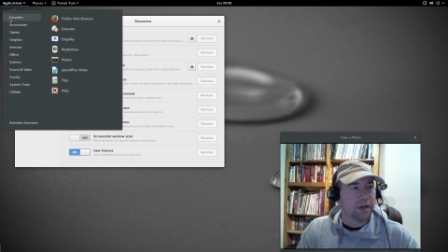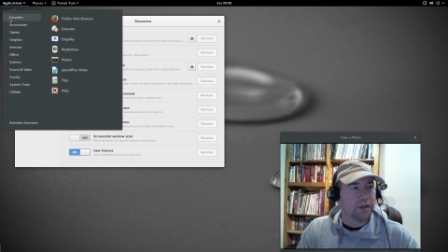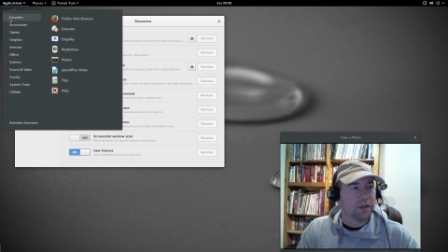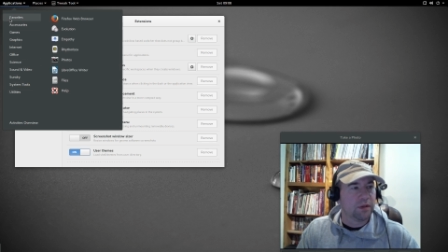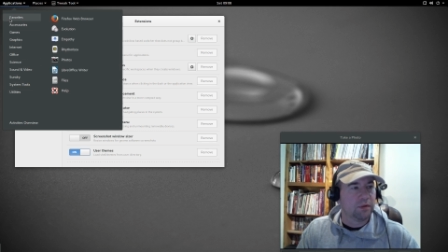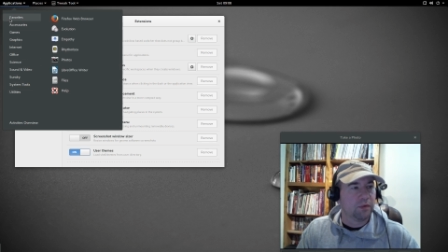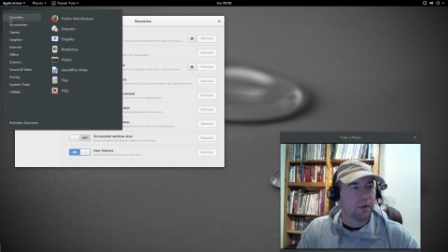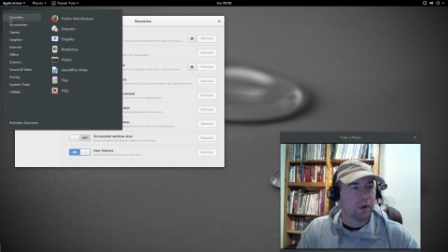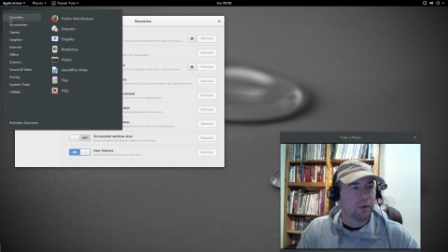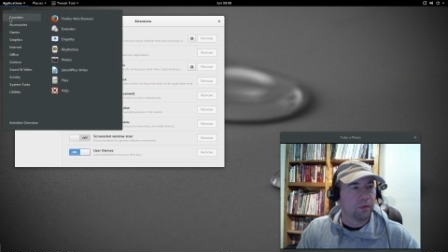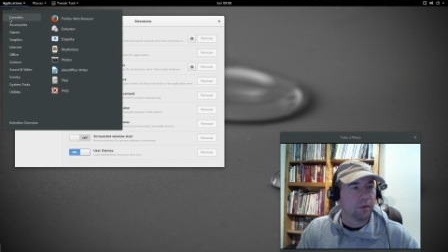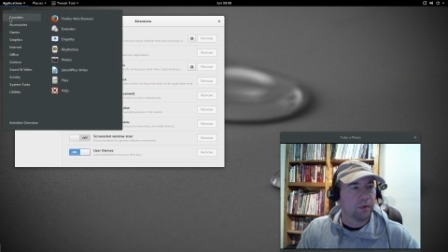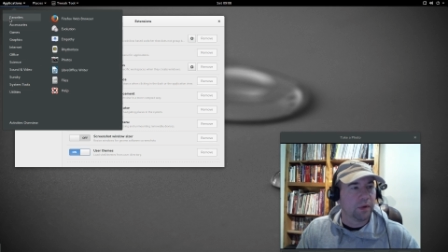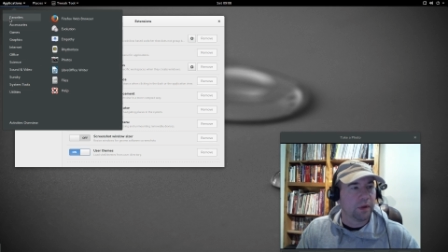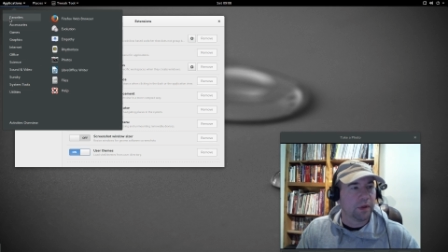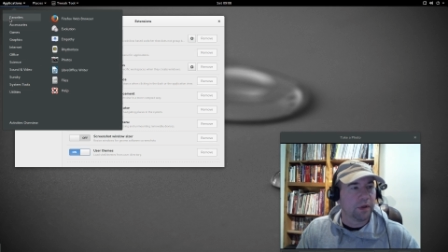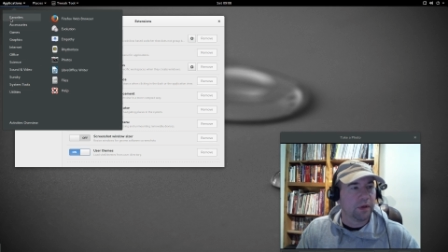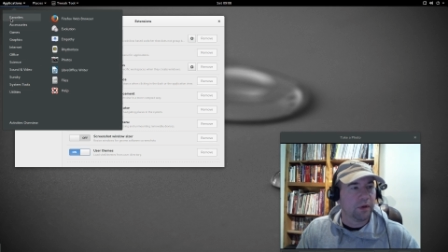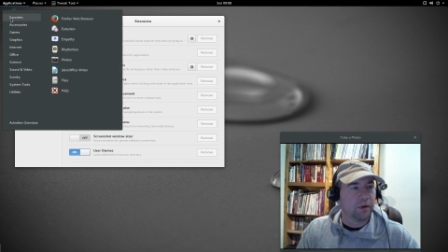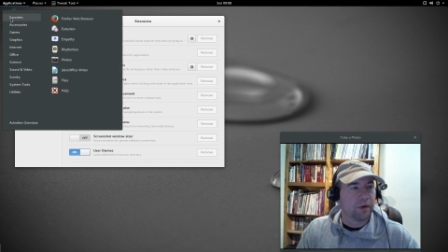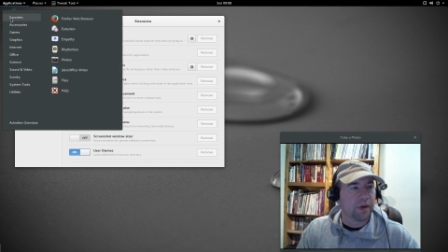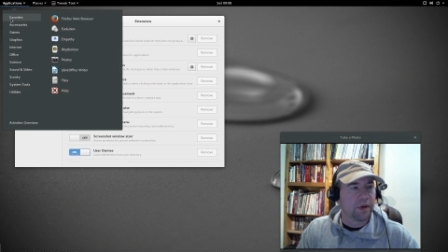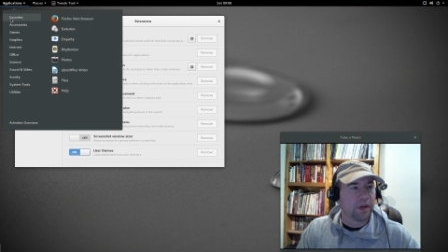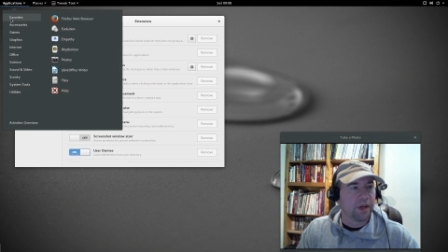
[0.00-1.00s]
I, I really
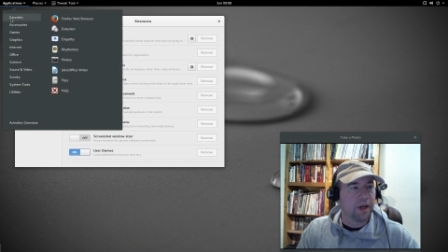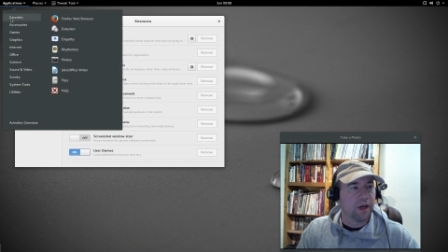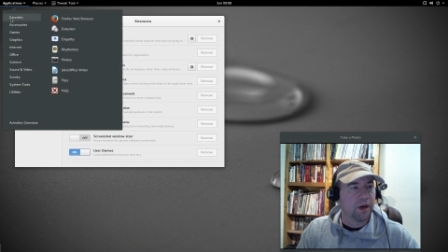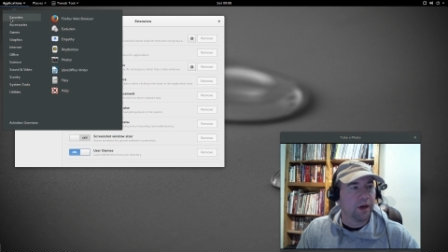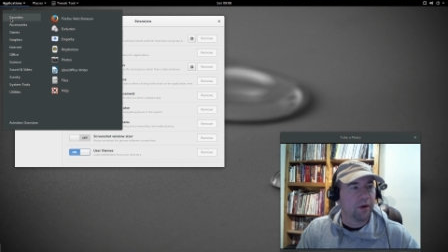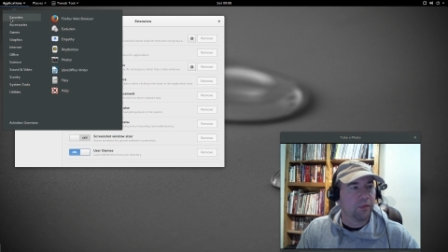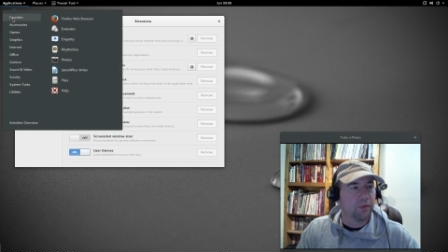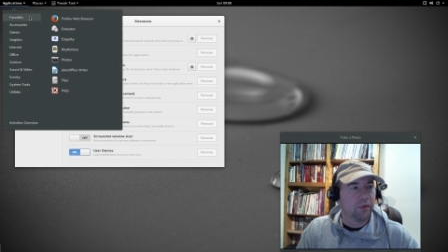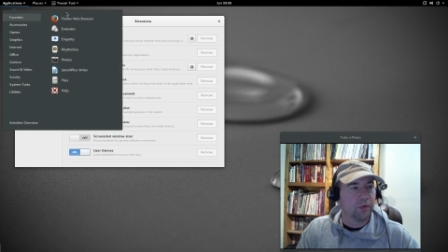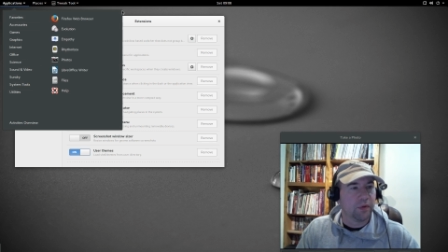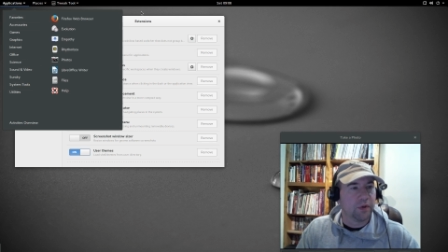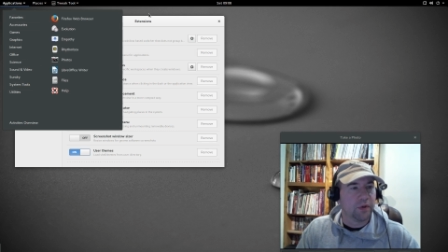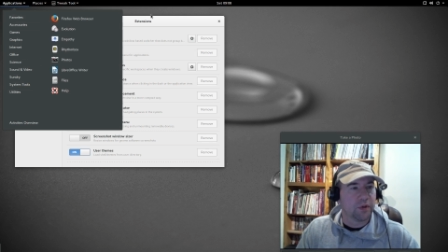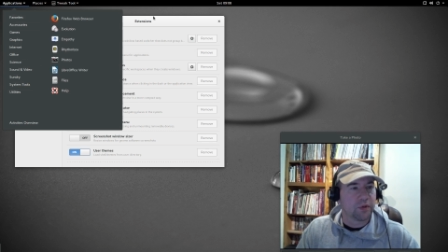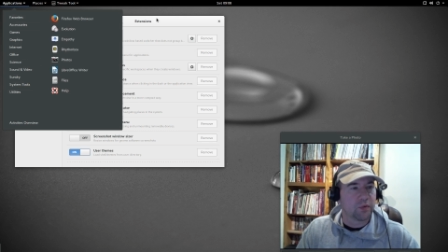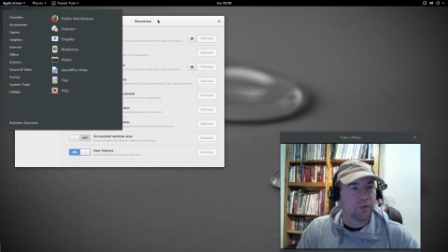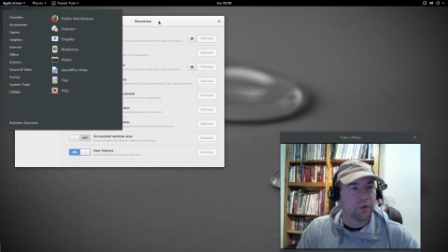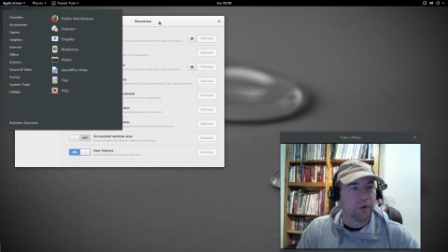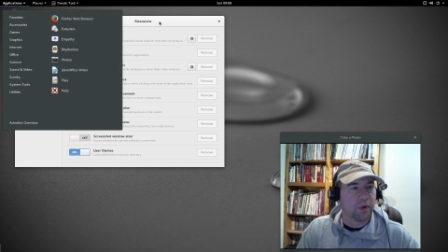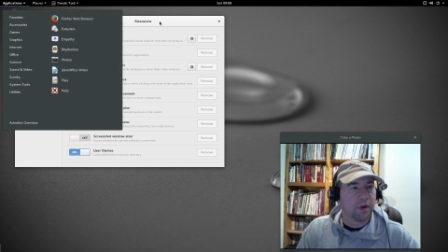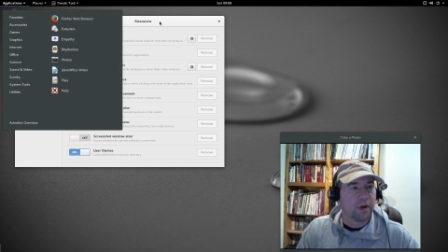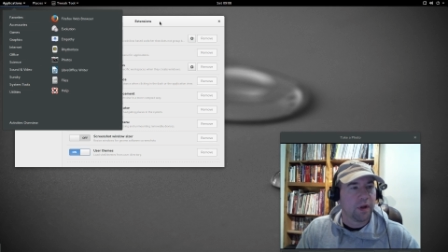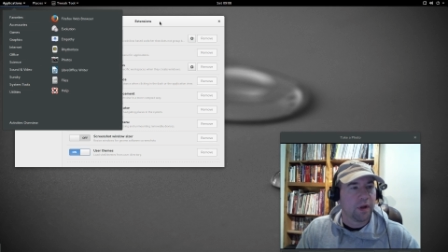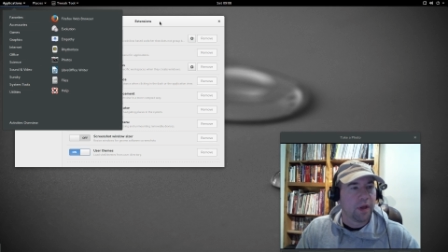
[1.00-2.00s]
don't care for this one,